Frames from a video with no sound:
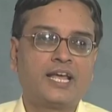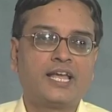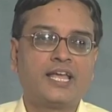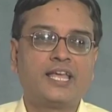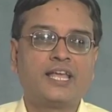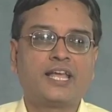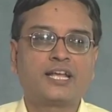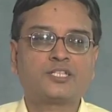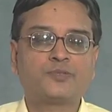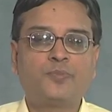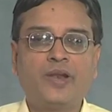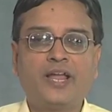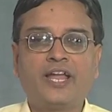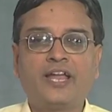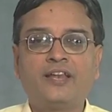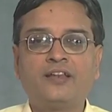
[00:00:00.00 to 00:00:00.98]
I
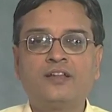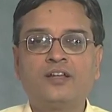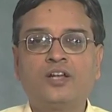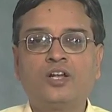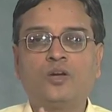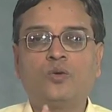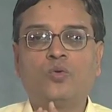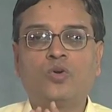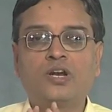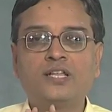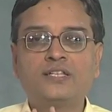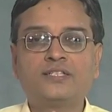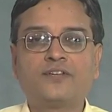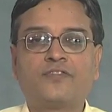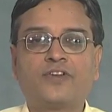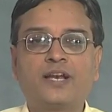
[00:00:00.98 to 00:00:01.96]
explained what
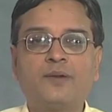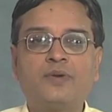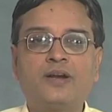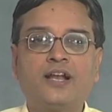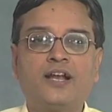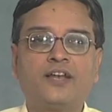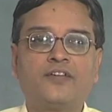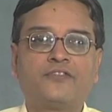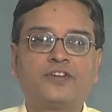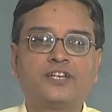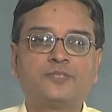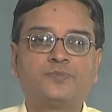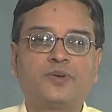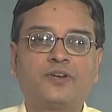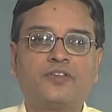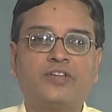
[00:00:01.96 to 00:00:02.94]
is the fundamental difference
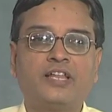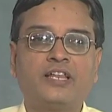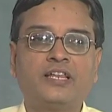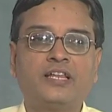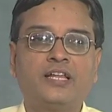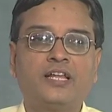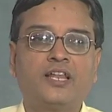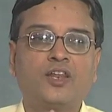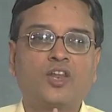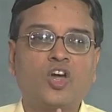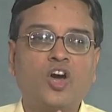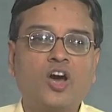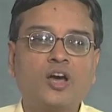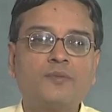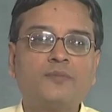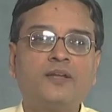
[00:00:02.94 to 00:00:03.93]
between
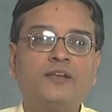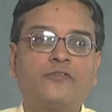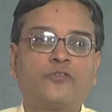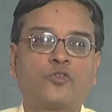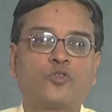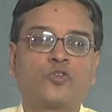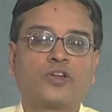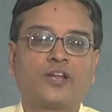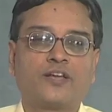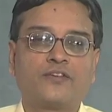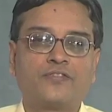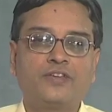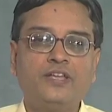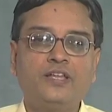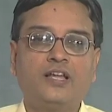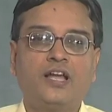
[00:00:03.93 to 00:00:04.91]
normal
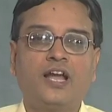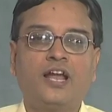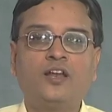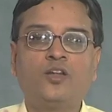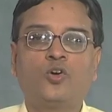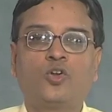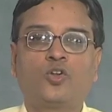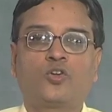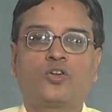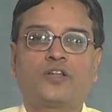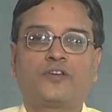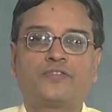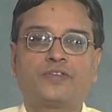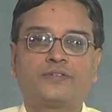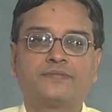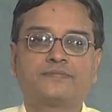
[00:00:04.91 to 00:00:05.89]
photography and
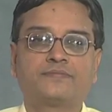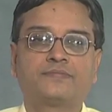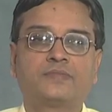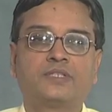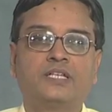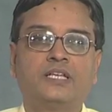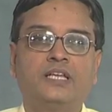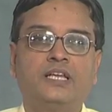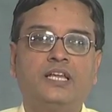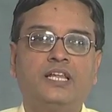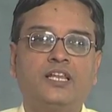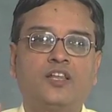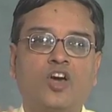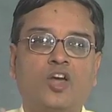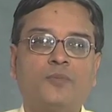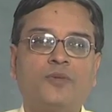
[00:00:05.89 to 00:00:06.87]
holography. In
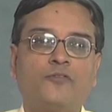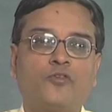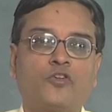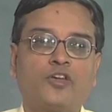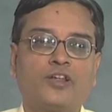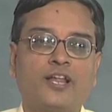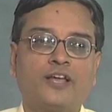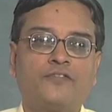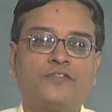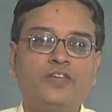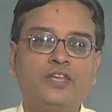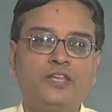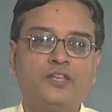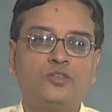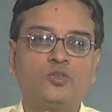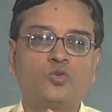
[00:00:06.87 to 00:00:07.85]
normal photography
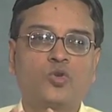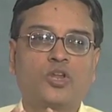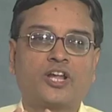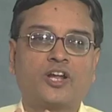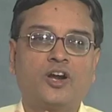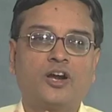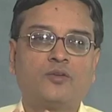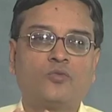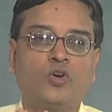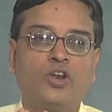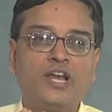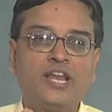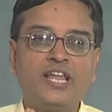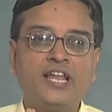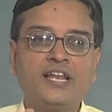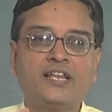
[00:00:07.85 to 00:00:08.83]
you record
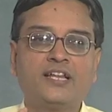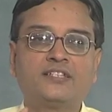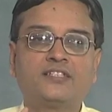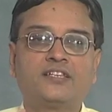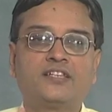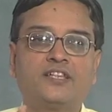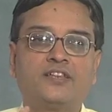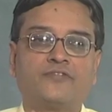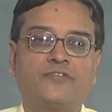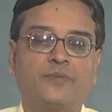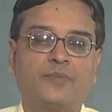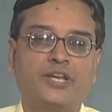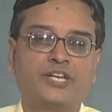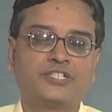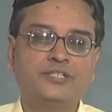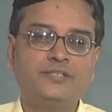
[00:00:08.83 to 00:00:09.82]
only intensity
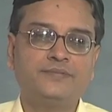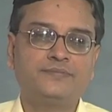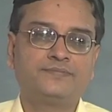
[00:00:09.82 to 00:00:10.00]
information,